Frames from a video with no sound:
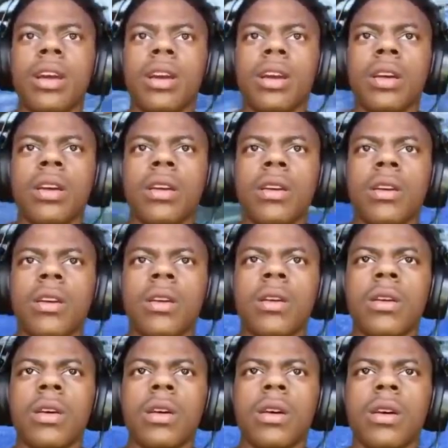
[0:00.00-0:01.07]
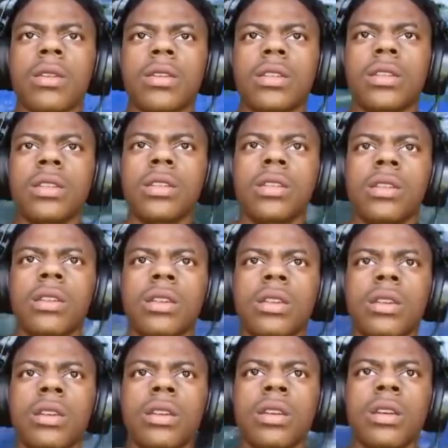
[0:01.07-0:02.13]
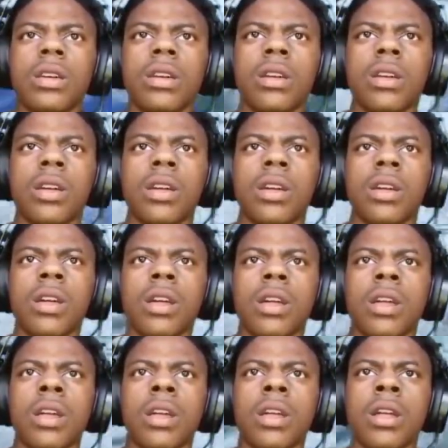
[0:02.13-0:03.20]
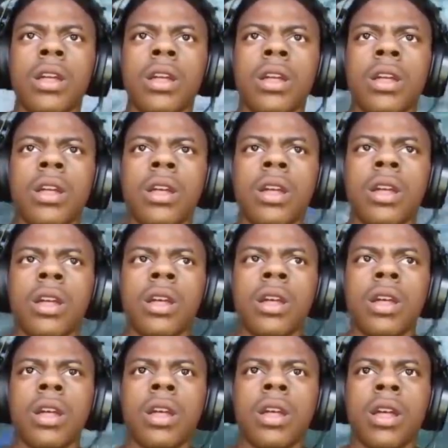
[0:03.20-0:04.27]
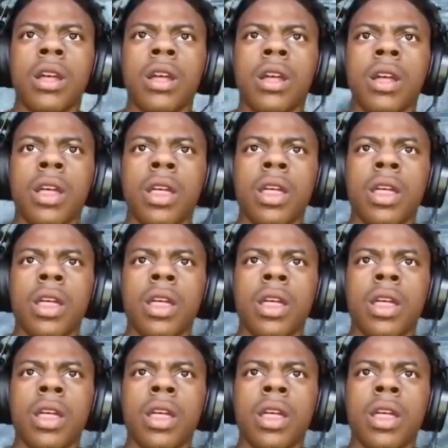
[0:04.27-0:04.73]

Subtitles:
Nothing is said.